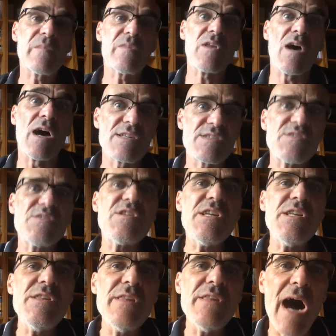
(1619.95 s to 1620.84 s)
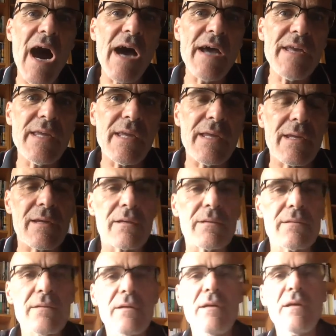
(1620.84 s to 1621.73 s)
Thus denying
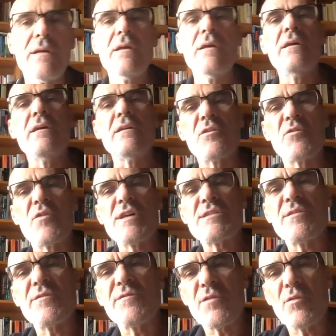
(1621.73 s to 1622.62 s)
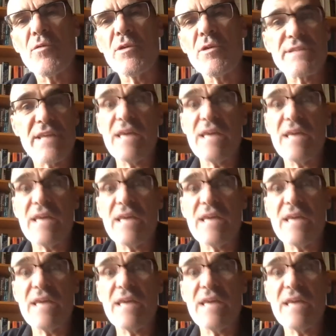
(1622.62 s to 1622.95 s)
the rest of the world